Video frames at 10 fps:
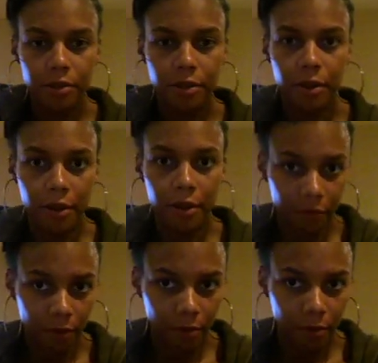to her
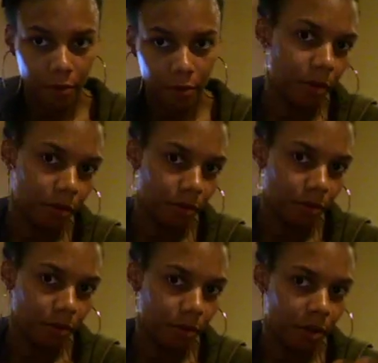interview with the
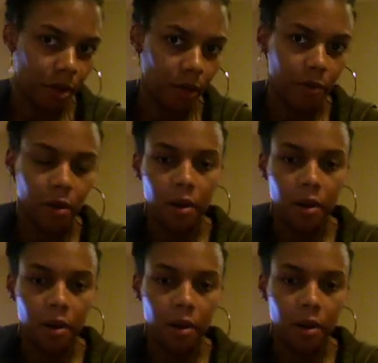news or whatever,